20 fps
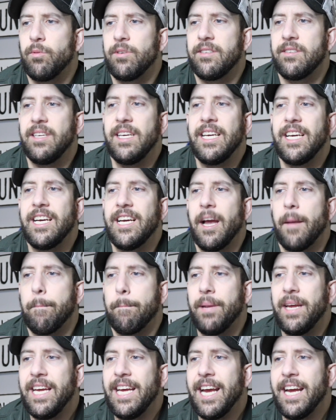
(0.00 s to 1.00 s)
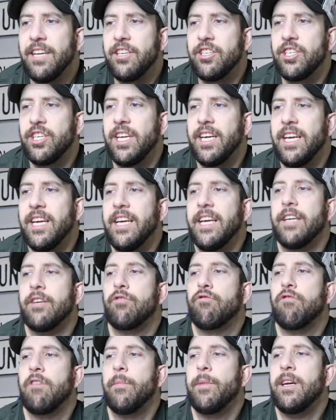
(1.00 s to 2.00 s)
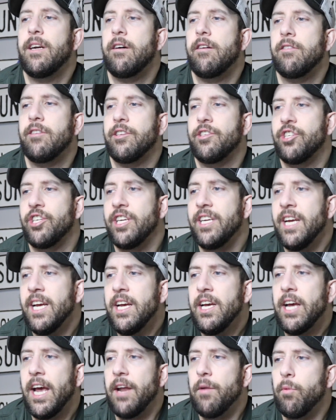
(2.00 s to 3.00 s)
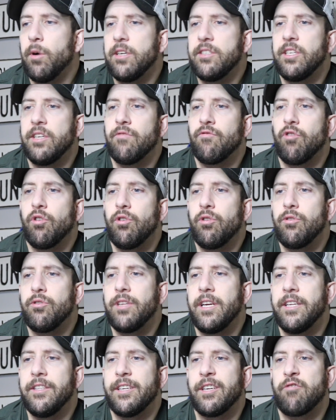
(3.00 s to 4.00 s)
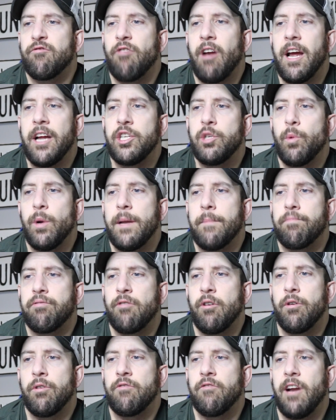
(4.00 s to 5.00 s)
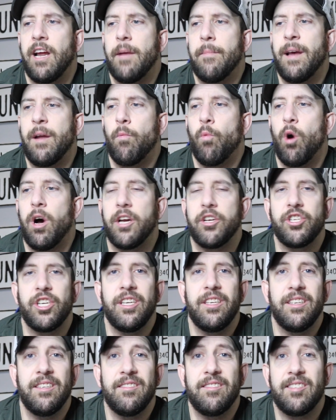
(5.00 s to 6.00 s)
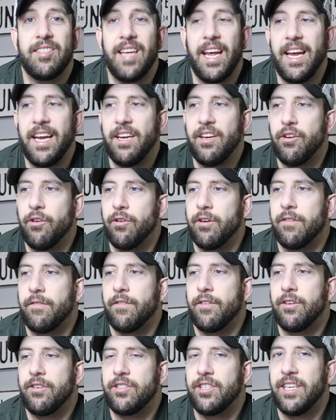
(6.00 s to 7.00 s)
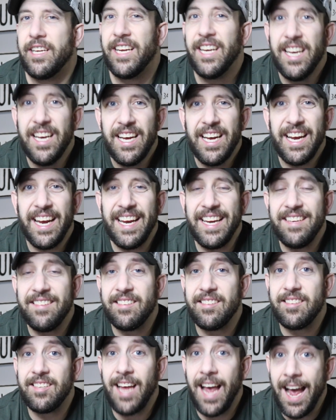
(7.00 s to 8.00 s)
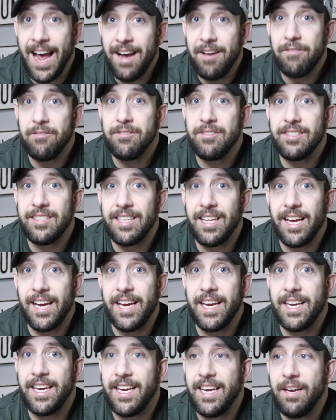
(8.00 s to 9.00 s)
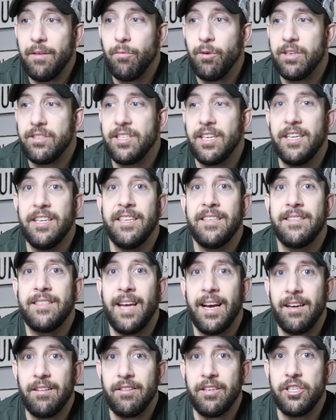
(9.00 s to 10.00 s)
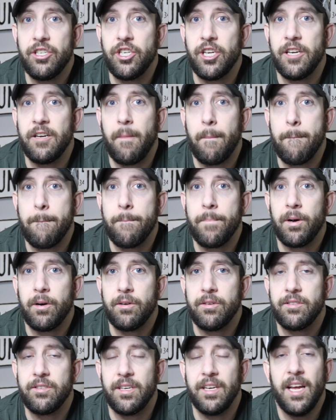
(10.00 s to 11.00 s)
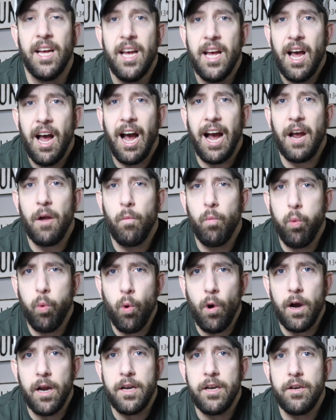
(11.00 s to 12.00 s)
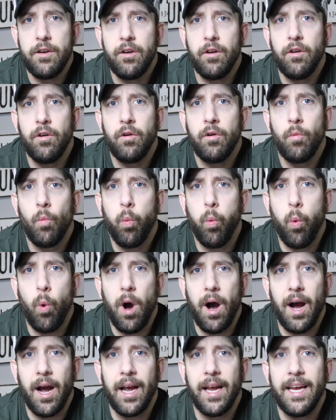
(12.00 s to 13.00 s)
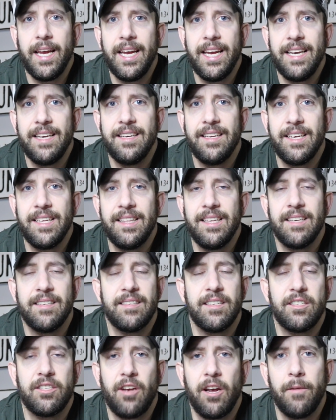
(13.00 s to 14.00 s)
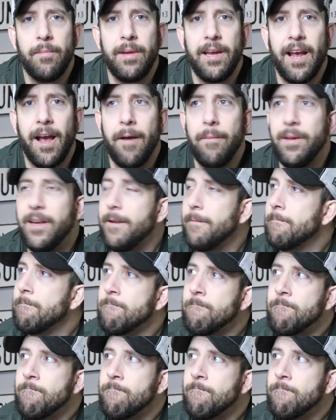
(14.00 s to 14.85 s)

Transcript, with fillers: was seeking a PhD in criminology and was enrolled in the graduate program at Washington State University. He sounds like he was an intelligent person. I wonder why he did this. It's going to be I mean